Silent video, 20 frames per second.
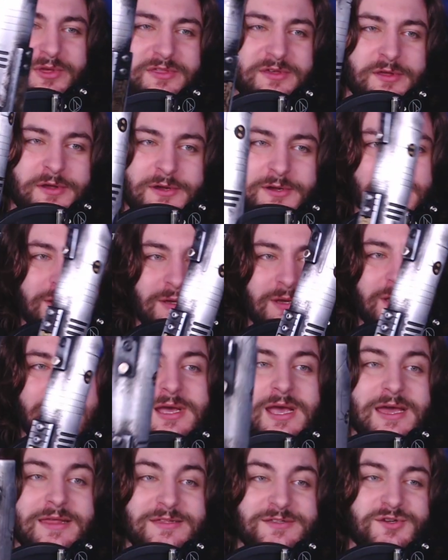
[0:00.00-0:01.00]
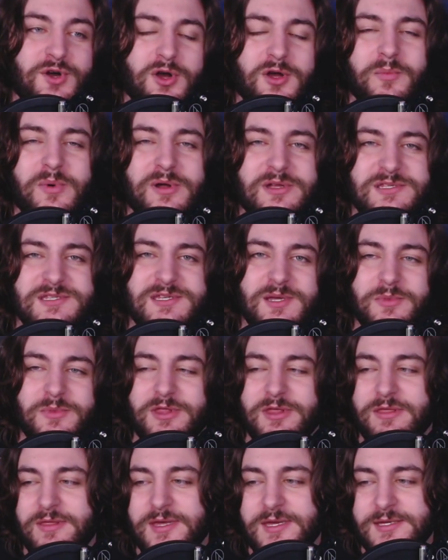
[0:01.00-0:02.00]
with here, and then talk about some
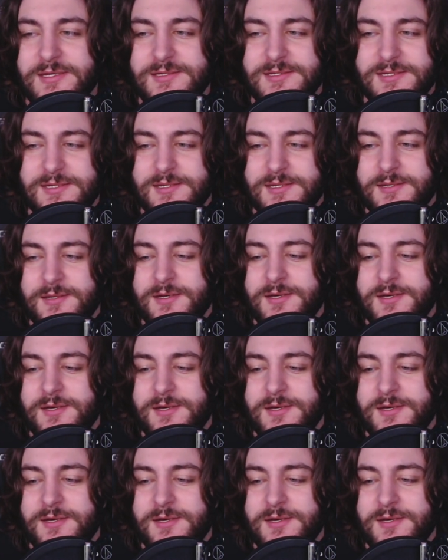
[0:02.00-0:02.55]
of the things